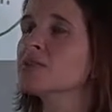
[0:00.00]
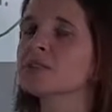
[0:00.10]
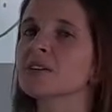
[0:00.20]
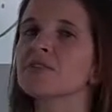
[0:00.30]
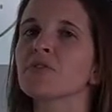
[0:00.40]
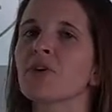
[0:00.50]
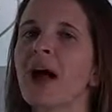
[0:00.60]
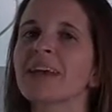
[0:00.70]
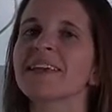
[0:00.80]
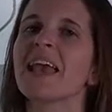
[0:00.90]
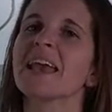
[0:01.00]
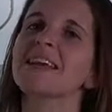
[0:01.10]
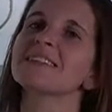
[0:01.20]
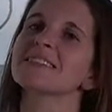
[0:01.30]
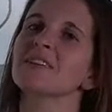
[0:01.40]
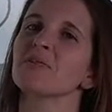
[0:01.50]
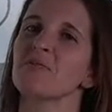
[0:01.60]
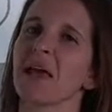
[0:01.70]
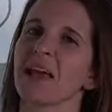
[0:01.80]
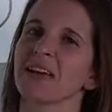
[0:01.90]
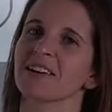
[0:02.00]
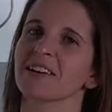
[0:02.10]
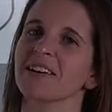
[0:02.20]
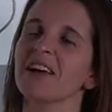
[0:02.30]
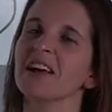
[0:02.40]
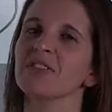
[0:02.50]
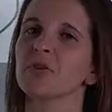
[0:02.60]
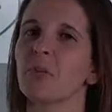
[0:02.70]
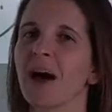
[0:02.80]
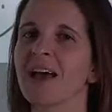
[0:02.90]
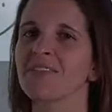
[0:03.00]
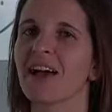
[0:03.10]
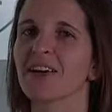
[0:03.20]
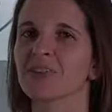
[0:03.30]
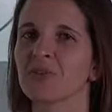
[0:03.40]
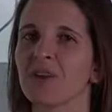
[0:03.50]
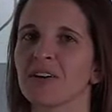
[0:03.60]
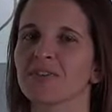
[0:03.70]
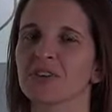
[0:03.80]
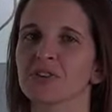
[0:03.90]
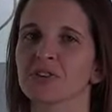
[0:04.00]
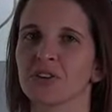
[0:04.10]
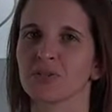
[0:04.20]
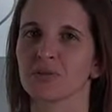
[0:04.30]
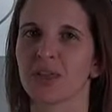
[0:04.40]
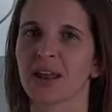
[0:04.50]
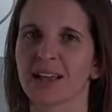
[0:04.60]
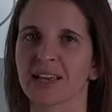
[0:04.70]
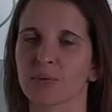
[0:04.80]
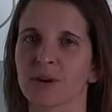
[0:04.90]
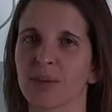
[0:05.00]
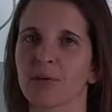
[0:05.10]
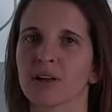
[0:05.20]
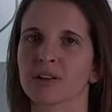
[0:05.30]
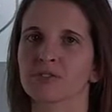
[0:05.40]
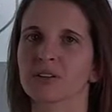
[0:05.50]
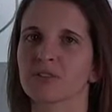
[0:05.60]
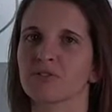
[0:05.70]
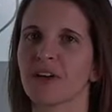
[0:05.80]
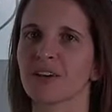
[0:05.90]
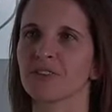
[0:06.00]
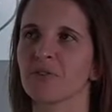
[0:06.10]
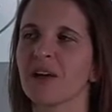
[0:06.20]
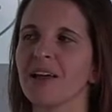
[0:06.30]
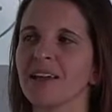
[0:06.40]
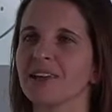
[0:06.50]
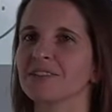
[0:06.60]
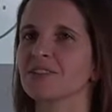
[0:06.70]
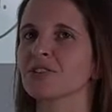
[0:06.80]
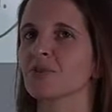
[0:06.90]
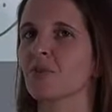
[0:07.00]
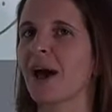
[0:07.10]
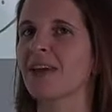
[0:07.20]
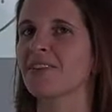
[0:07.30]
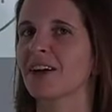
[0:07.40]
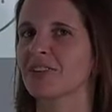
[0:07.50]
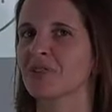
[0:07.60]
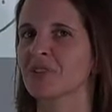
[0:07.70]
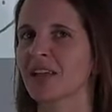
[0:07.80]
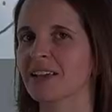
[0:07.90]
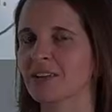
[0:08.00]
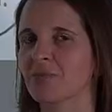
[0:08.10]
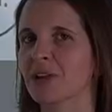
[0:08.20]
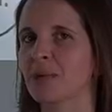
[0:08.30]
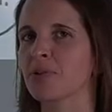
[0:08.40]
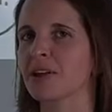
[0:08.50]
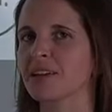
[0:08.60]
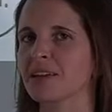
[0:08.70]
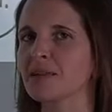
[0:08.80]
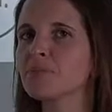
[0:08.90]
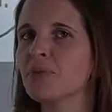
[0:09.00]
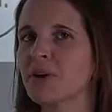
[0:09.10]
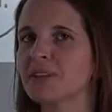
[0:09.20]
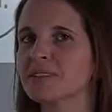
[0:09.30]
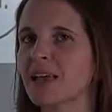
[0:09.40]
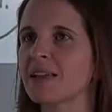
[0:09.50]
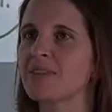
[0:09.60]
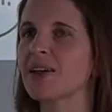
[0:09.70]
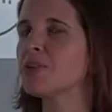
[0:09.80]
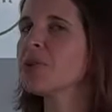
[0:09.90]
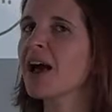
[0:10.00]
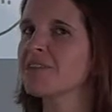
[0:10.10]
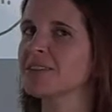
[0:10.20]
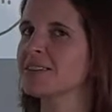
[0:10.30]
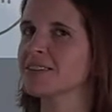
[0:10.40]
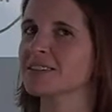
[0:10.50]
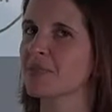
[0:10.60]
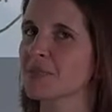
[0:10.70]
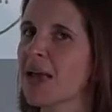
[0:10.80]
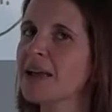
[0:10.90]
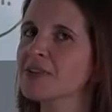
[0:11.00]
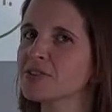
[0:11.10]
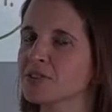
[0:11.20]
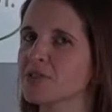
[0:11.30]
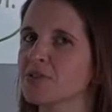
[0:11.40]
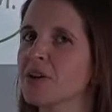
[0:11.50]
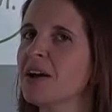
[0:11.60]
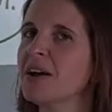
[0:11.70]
closed interval, I can't compare the y value of that I get when I plug a critical value into the y value that I get when I plug in endpoints. And if I don't have anything to compare to,